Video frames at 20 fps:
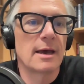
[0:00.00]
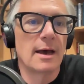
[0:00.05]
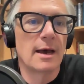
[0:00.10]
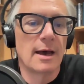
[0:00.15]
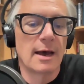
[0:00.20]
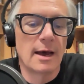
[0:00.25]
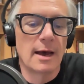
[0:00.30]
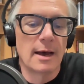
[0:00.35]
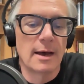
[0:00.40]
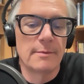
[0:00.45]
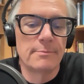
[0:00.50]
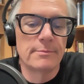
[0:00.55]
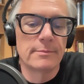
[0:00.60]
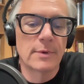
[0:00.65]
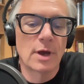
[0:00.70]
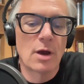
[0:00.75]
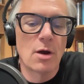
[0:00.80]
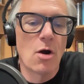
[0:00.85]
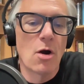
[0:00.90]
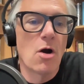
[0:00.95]

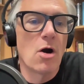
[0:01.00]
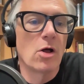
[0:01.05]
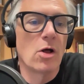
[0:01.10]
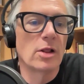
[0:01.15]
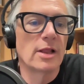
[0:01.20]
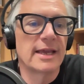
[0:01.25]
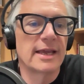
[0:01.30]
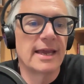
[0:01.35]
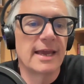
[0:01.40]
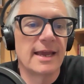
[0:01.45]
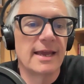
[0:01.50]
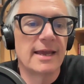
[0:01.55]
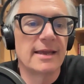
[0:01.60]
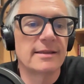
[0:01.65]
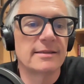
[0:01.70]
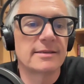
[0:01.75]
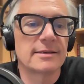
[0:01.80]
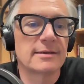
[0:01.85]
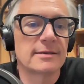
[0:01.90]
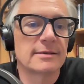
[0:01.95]
call
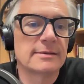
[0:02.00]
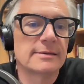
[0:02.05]
it,